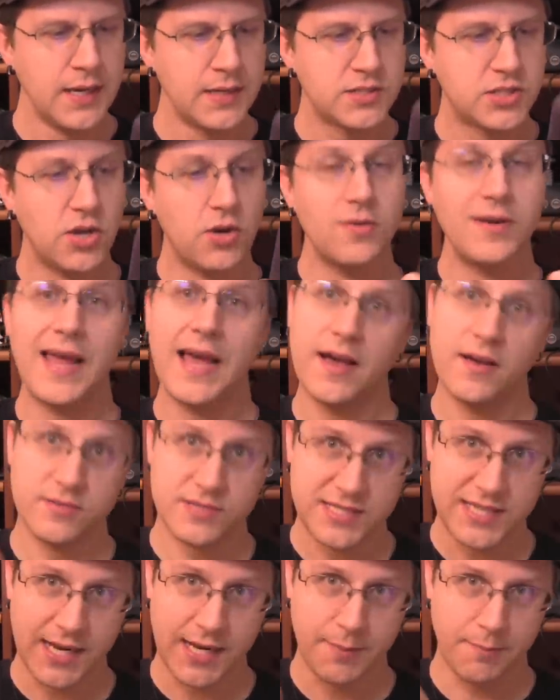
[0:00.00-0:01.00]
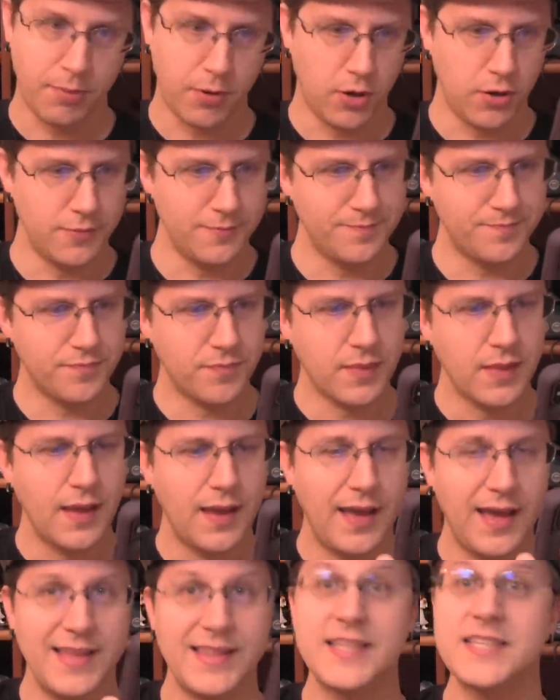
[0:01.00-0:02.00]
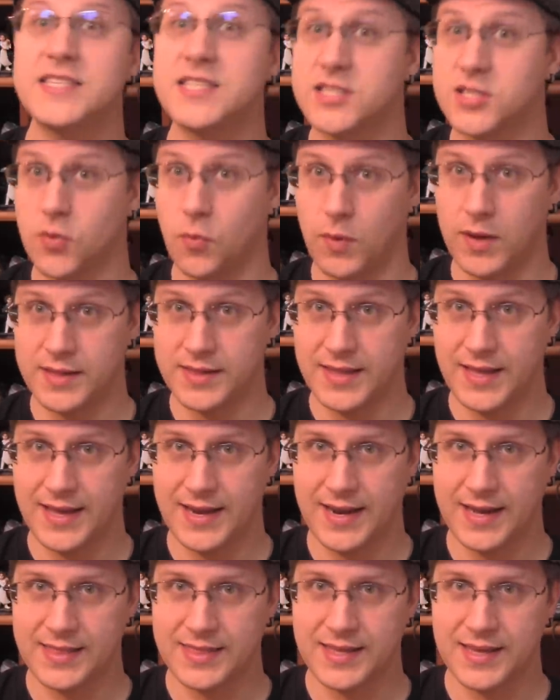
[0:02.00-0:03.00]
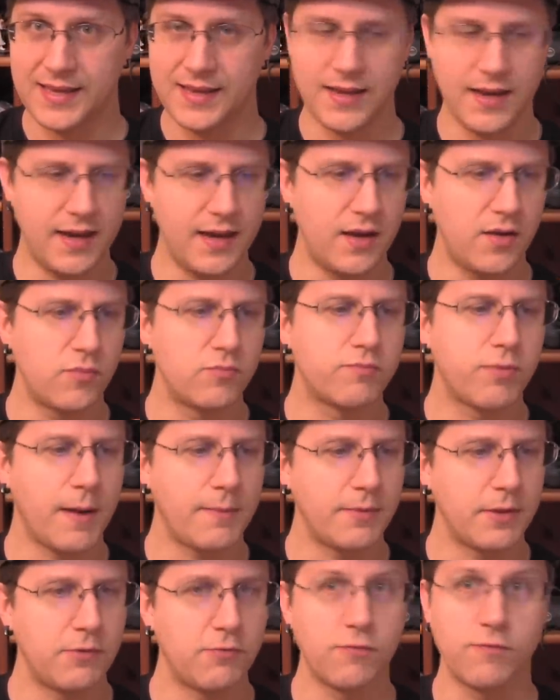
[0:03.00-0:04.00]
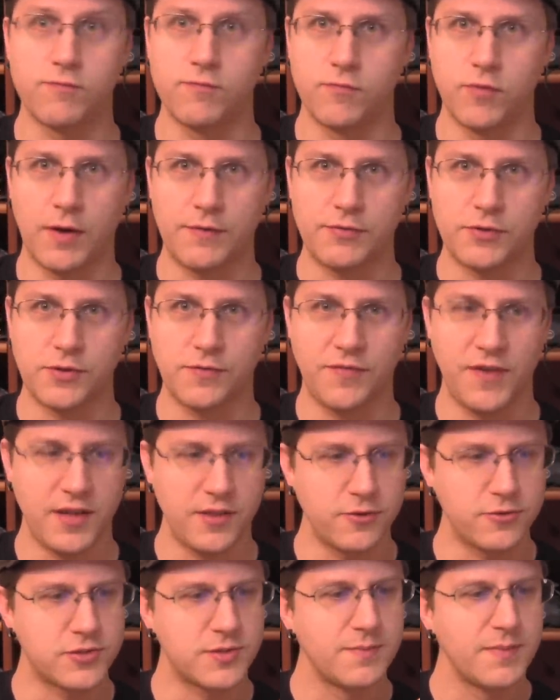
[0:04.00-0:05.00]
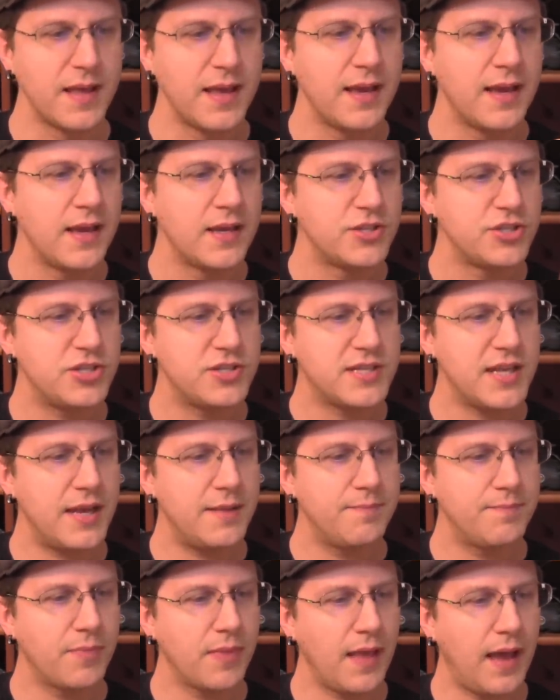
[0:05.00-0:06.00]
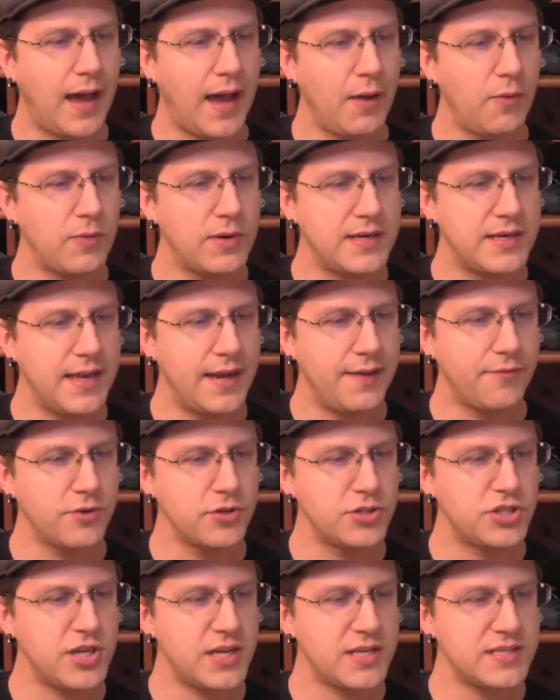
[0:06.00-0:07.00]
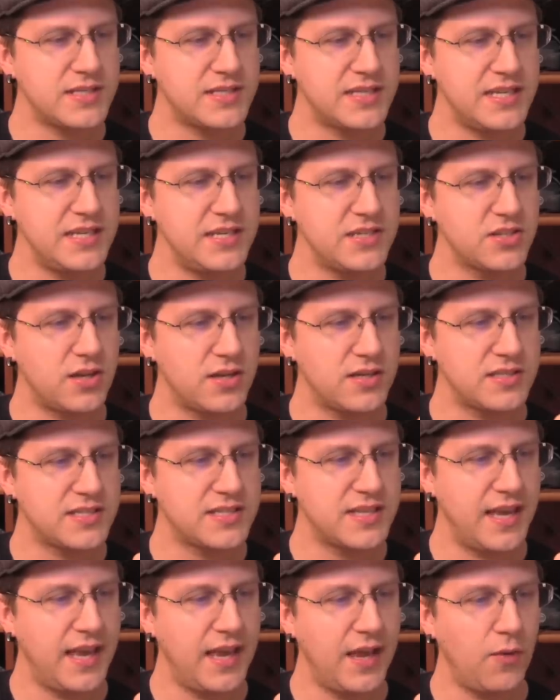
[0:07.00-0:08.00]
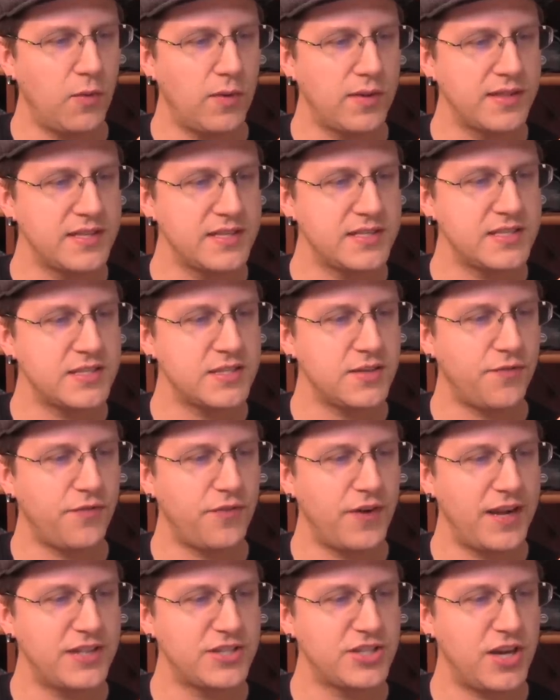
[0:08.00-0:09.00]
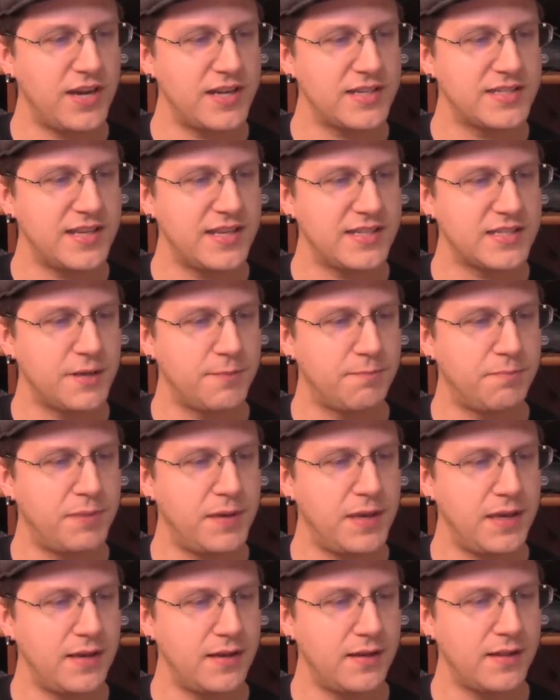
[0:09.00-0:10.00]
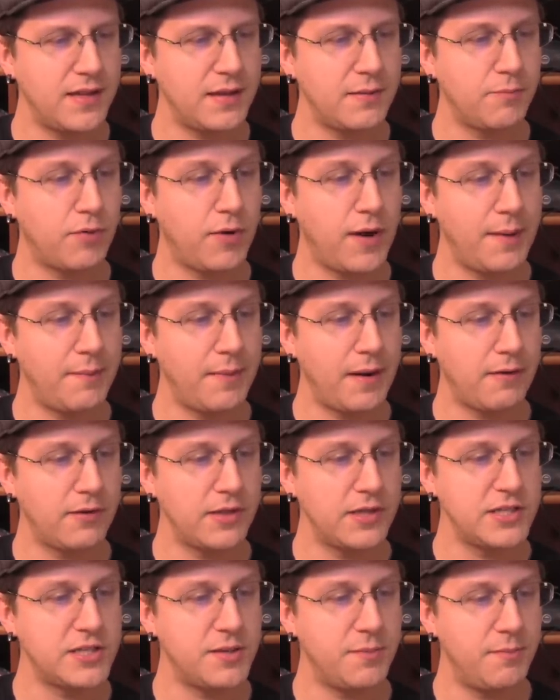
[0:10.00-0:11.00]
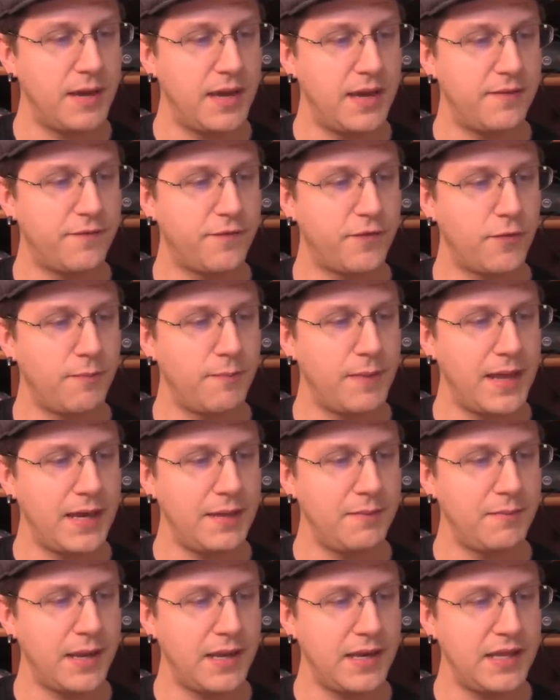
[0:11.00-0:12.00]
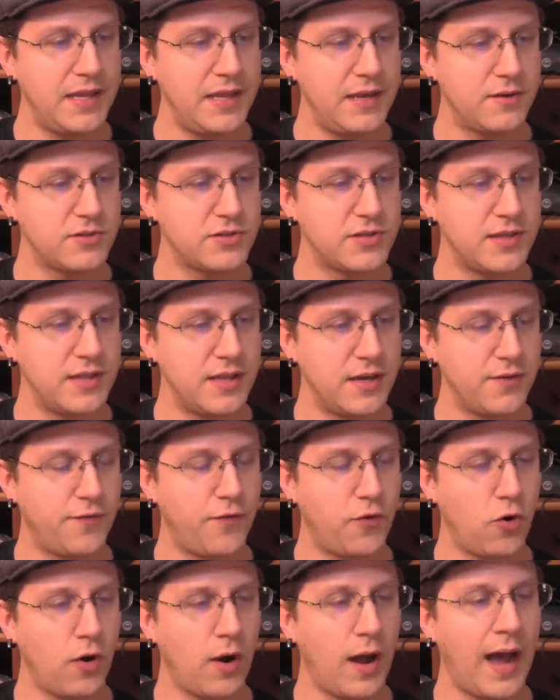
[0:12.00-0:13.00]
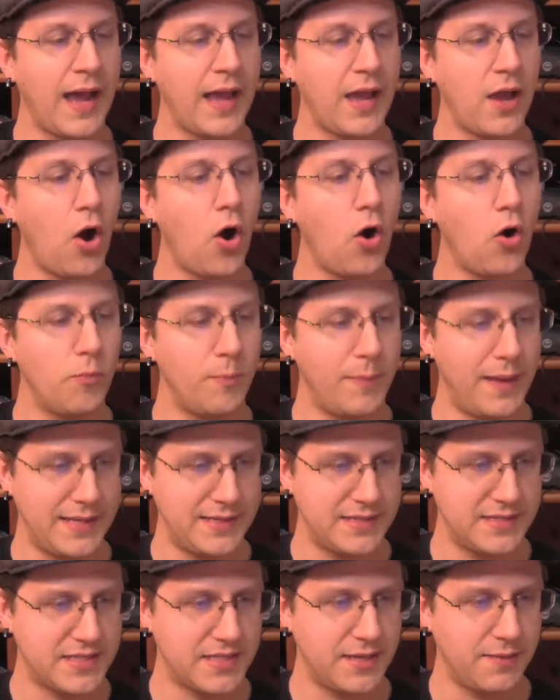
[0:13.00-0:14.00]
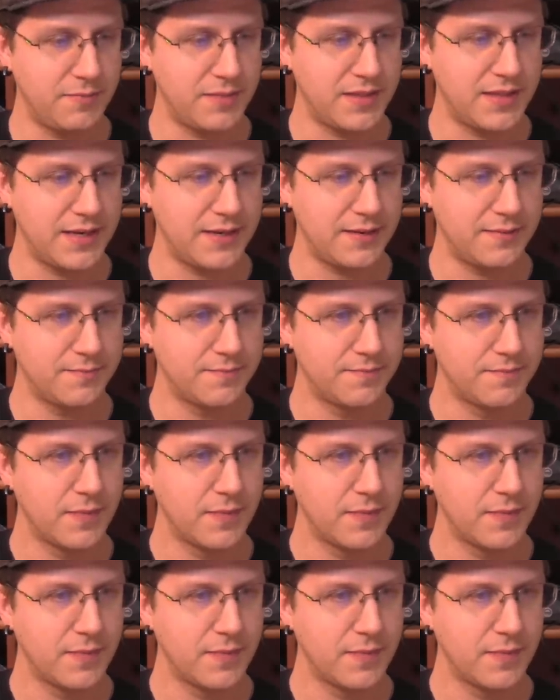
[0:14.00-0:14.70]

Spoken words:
So now, second part, and this is the one that I think probably ruffled feathers. She said, I would never just seize on saying, well, this is a franchise that's appealing primarily to men for many, many years, and therefore I owe men something.